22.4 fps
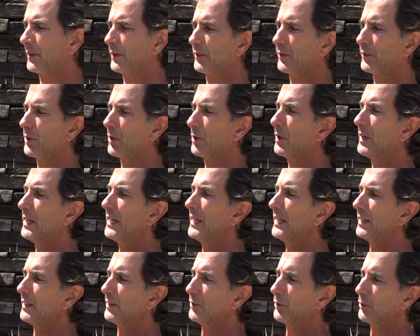So
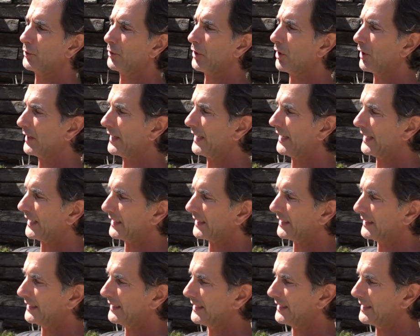your dog can't
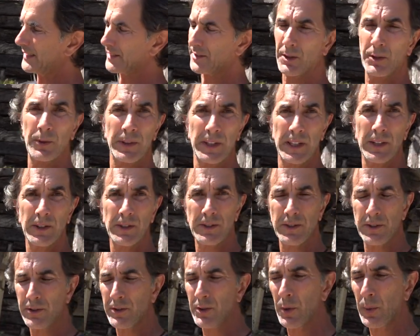clean his own
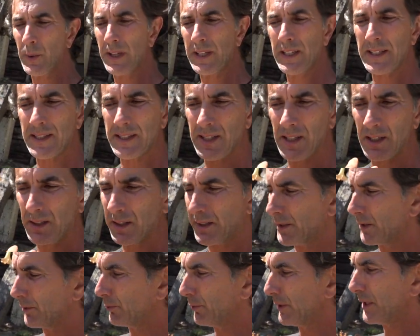ears. There's no way his tongue
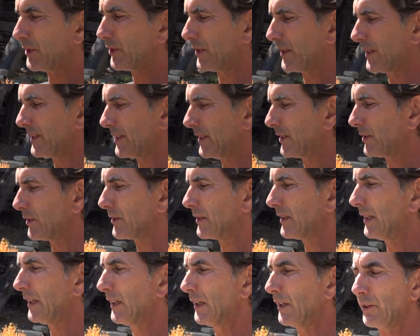can reach his ears.